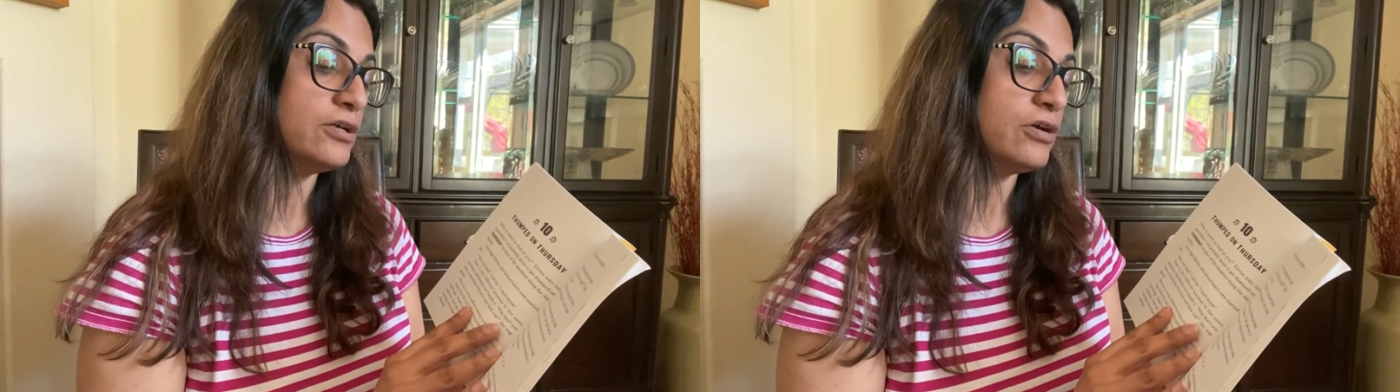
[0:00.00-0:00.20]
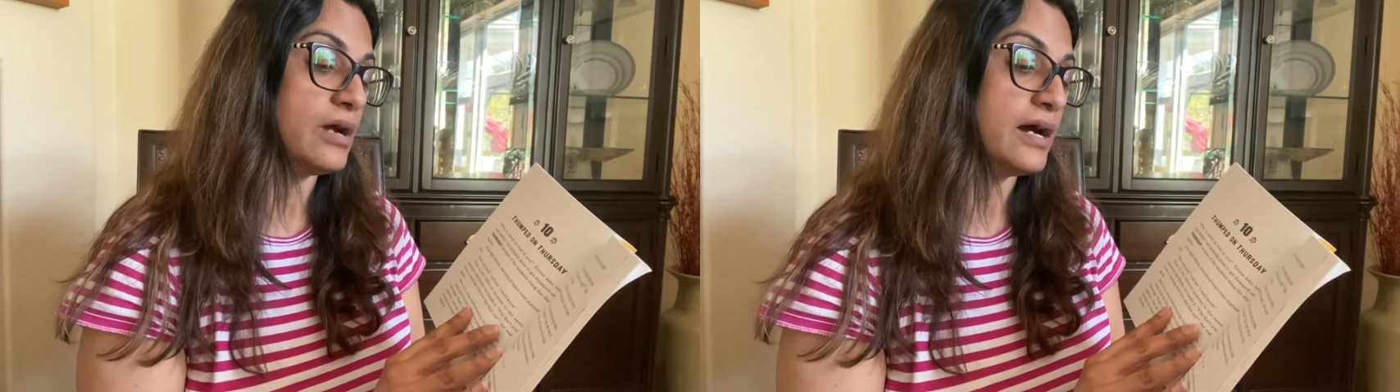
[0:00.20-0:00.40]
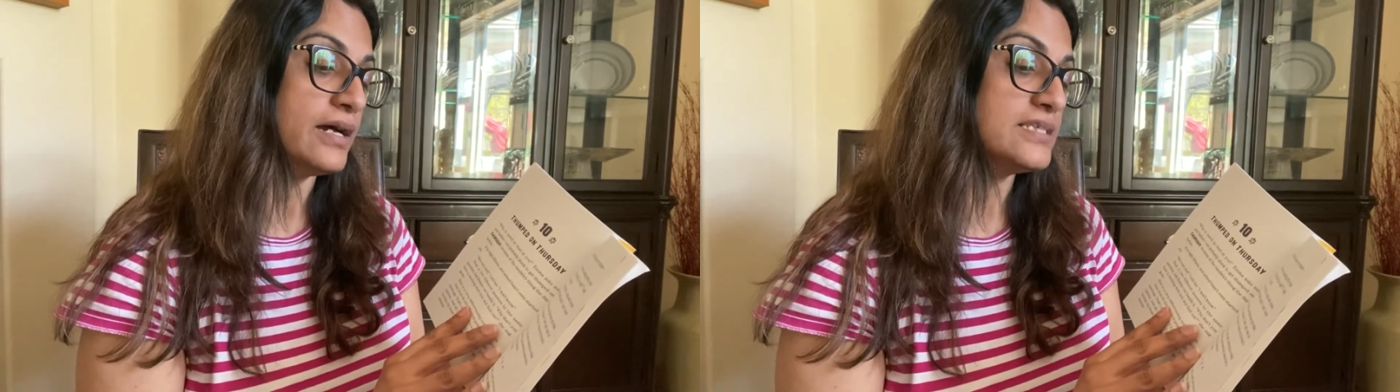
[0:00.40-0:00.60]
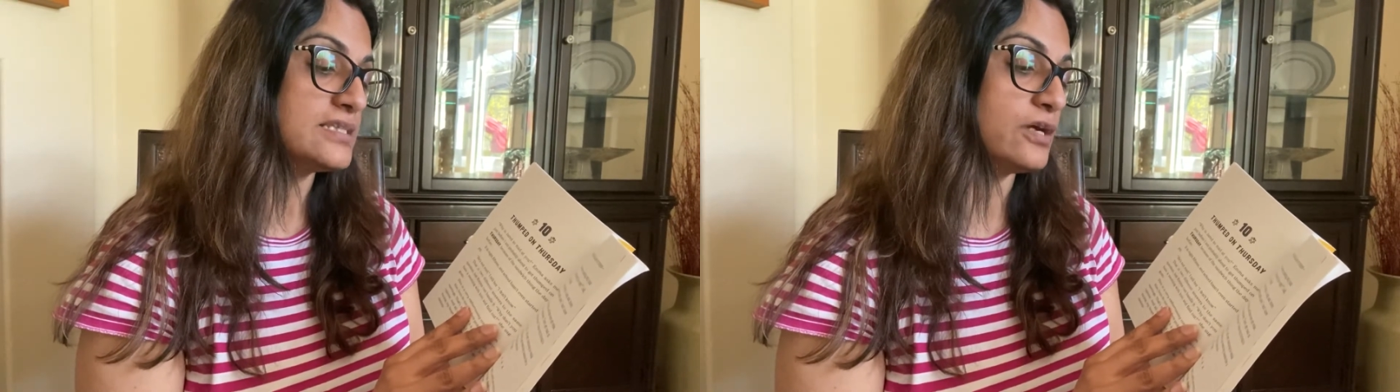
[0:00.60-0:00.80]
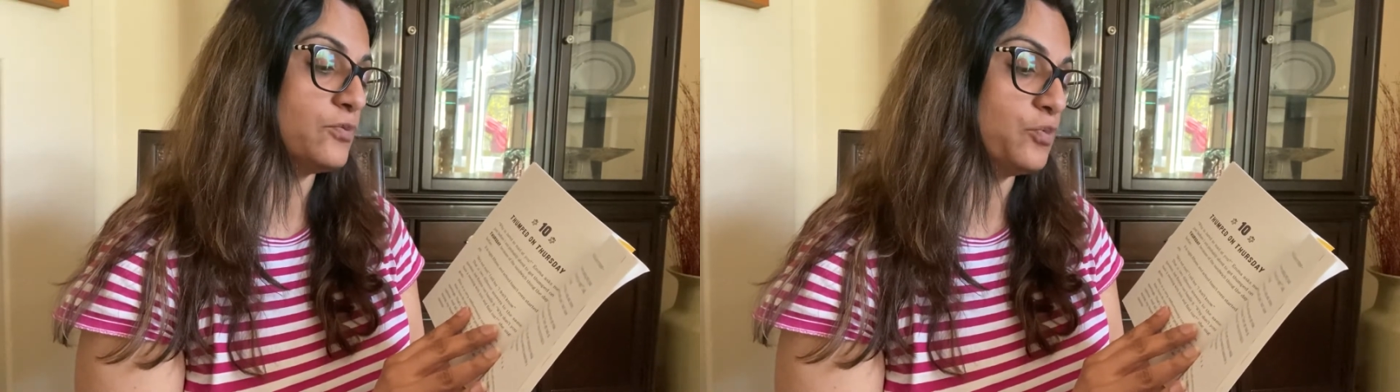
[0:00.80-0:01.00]
her eyes
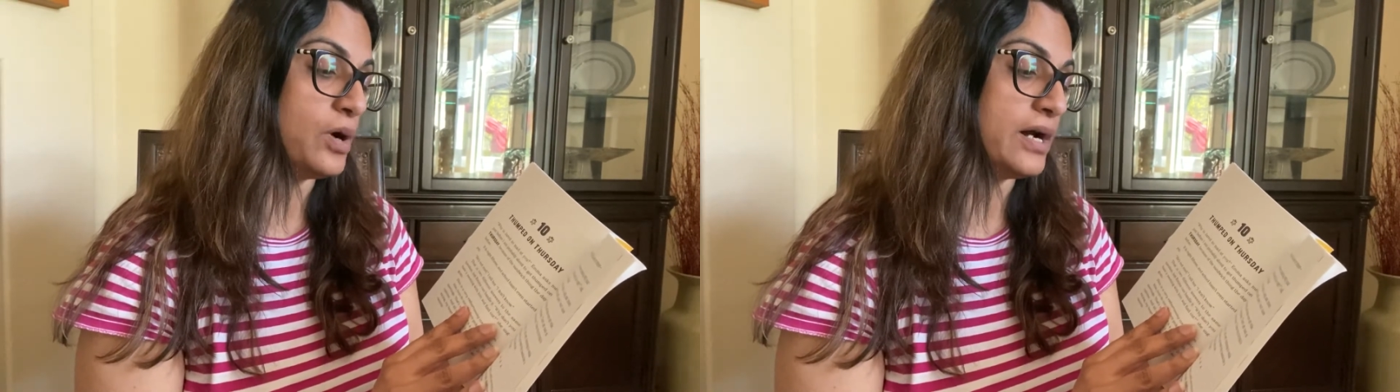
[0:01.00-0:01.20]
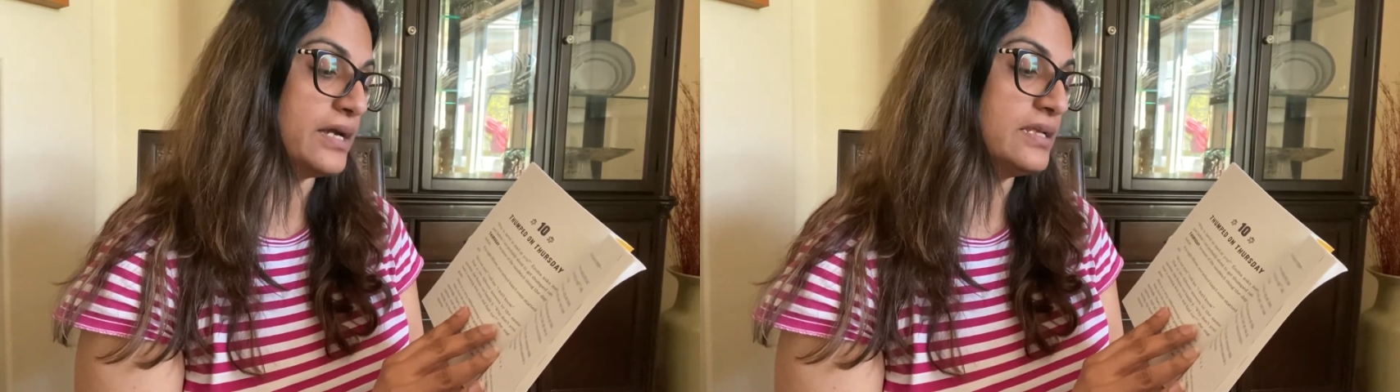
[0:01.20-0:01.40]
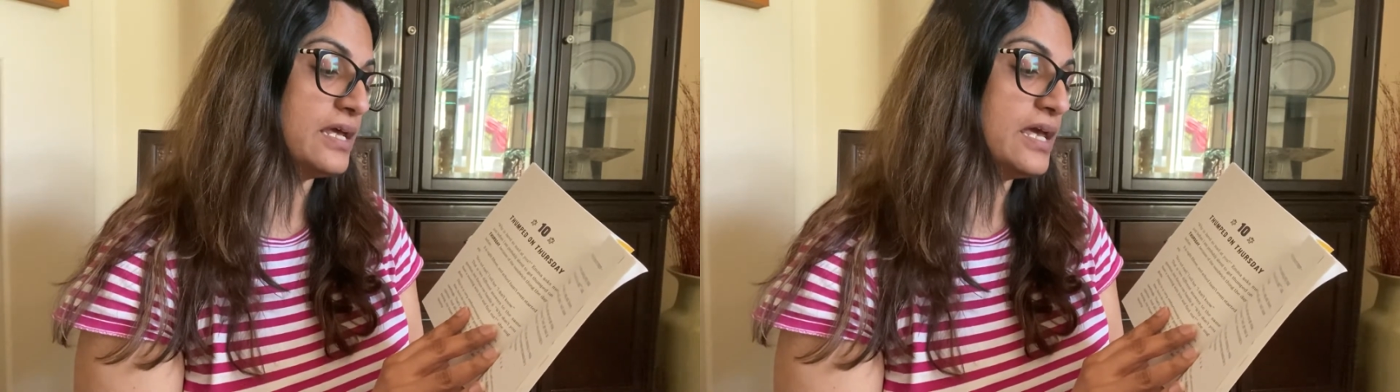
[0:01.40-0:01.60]
get wide